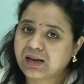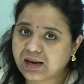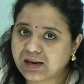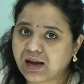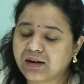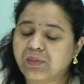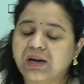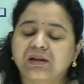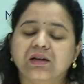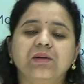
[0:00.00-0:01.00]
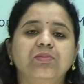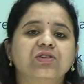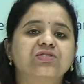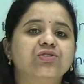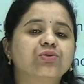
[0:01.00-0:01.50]
Kalyana mandap
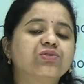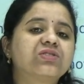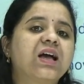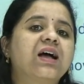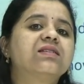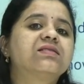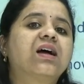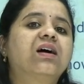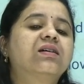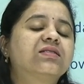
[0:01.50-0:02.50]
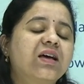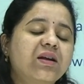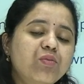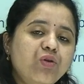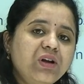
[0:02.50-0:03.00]
was used as a
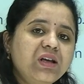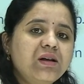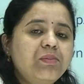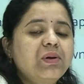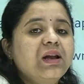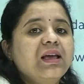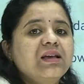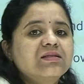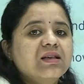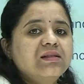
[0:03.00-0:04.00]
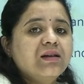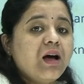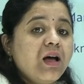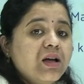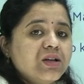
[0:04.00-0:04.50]
ceremonial place in
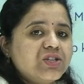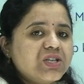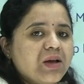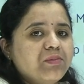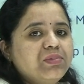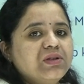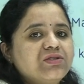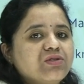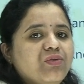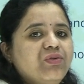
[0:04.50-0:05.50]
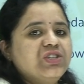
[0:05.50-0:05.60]
the temples of